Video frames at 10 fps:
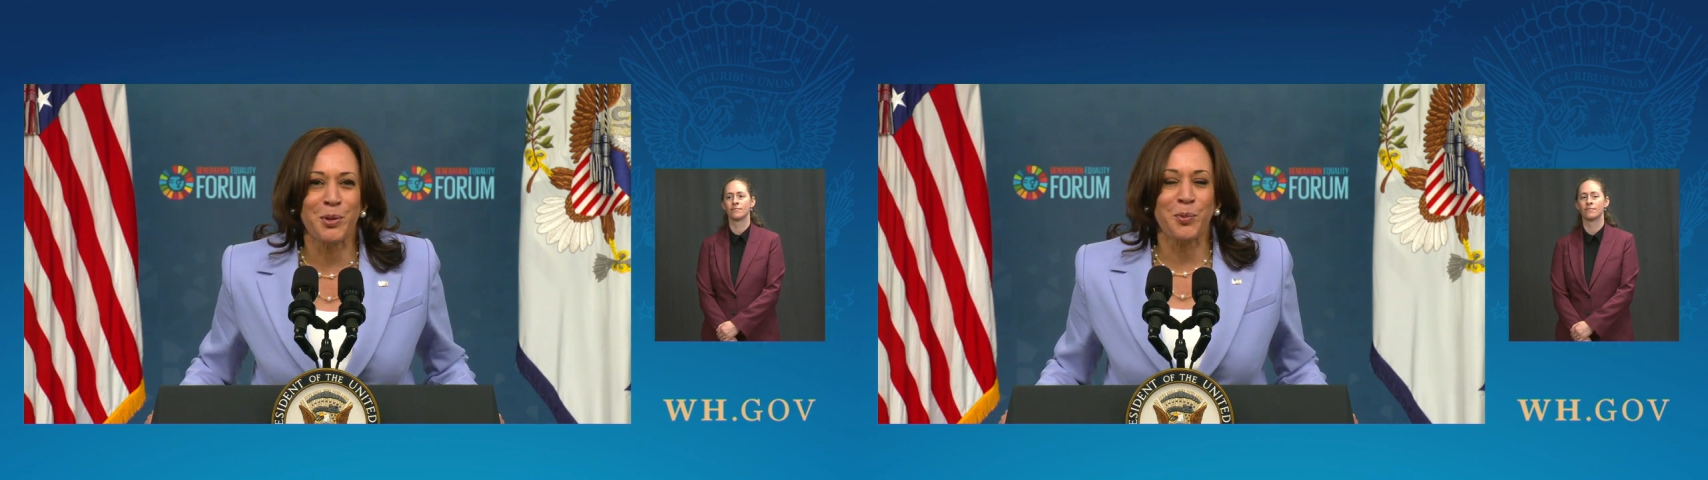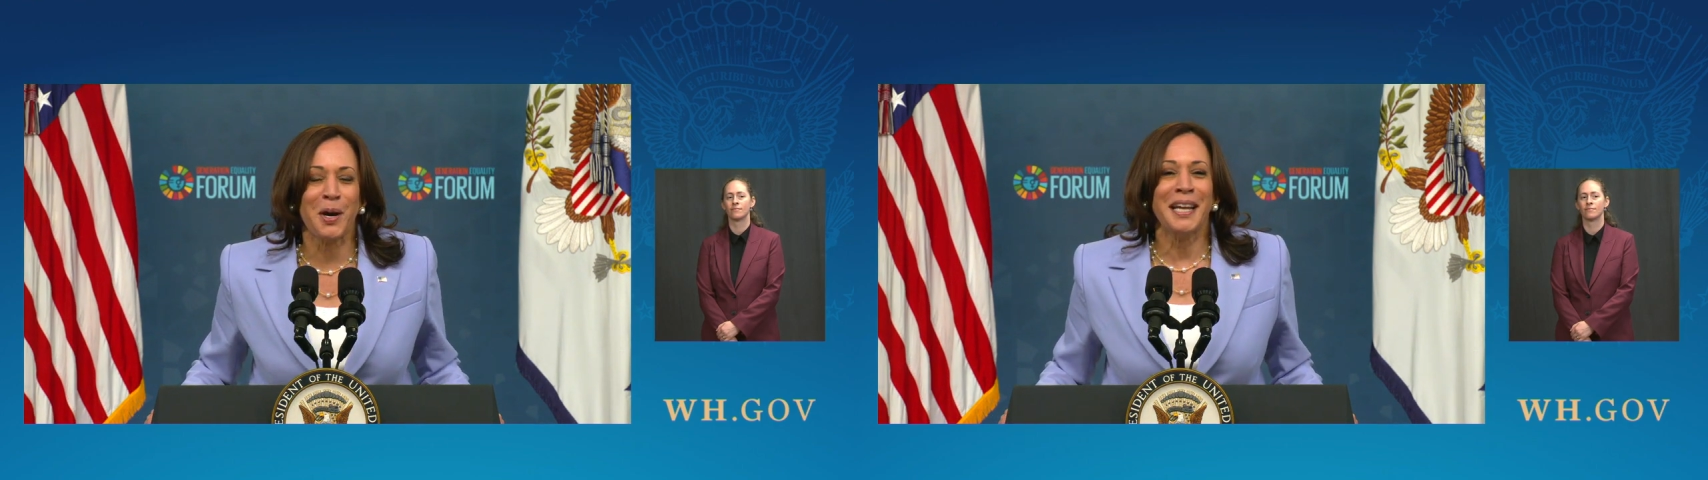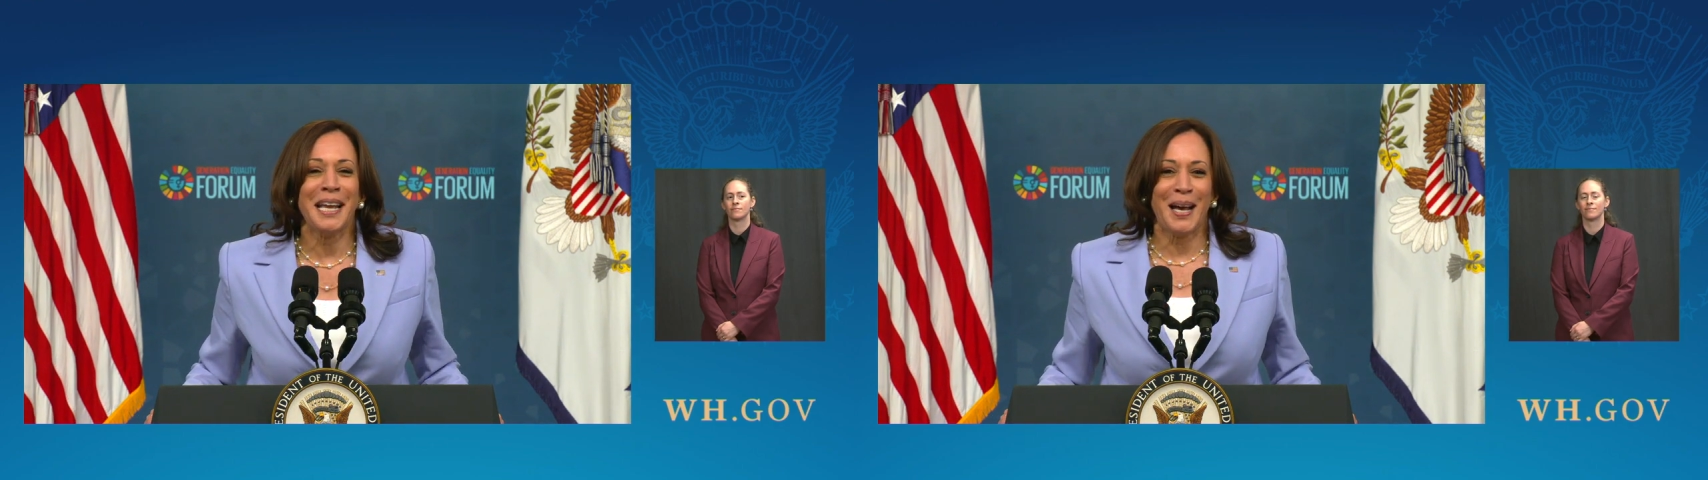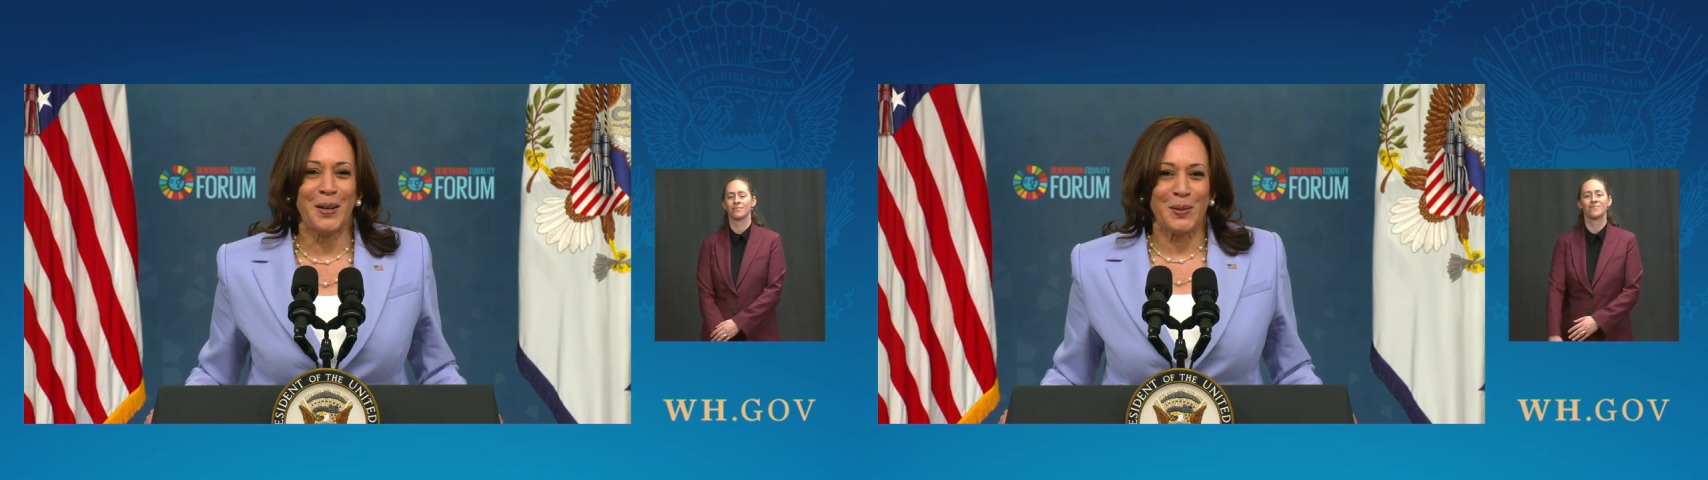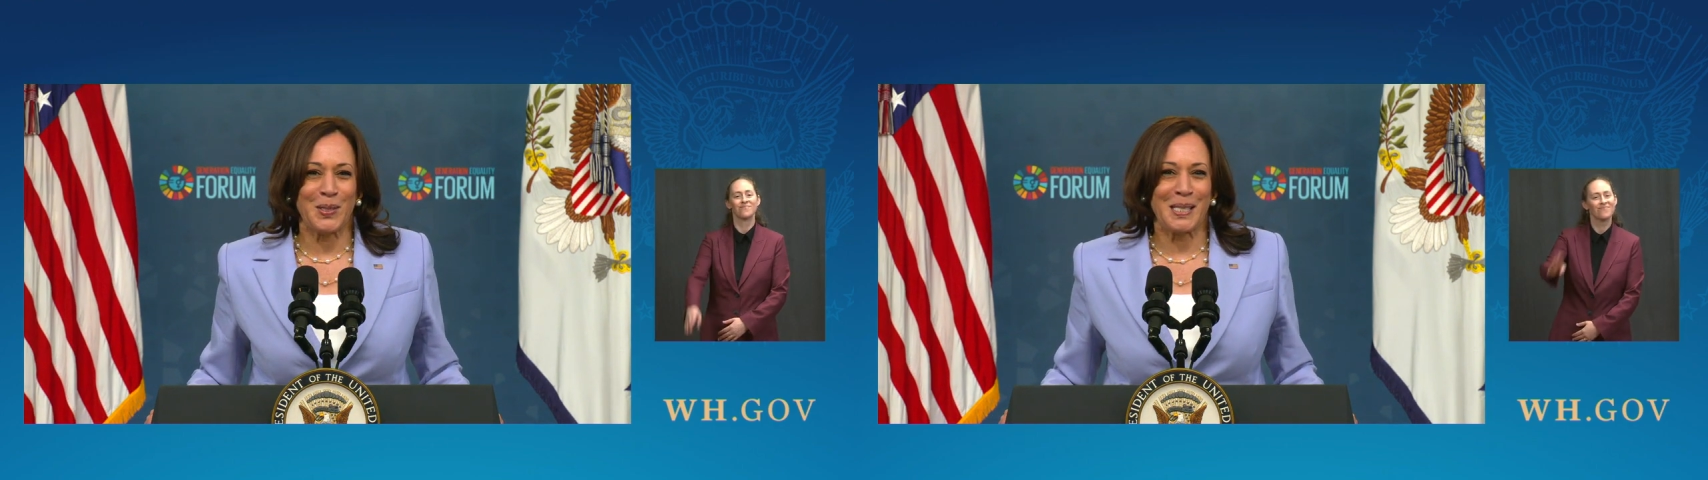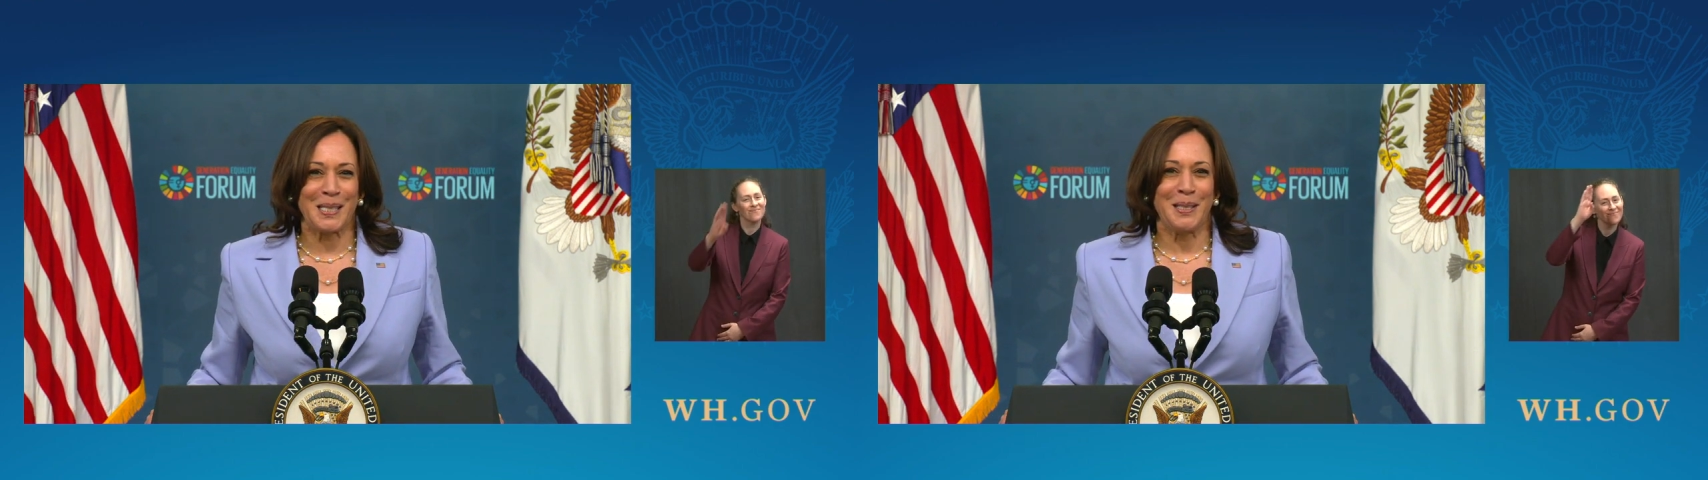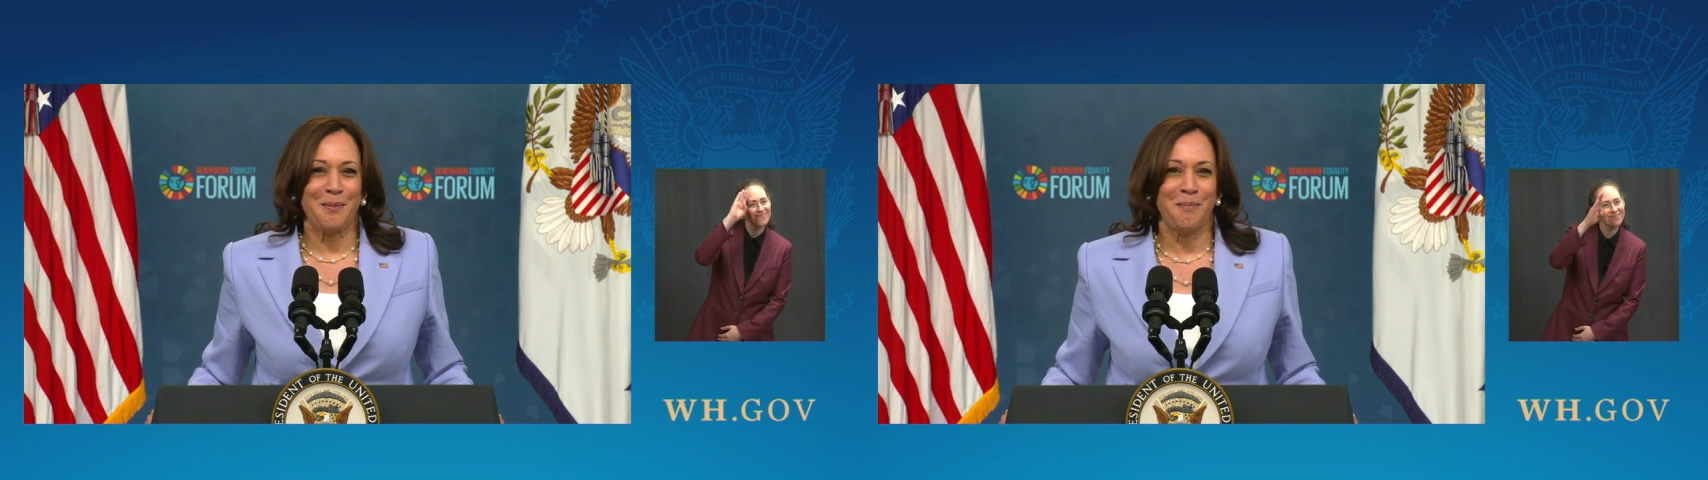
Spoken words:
the White House.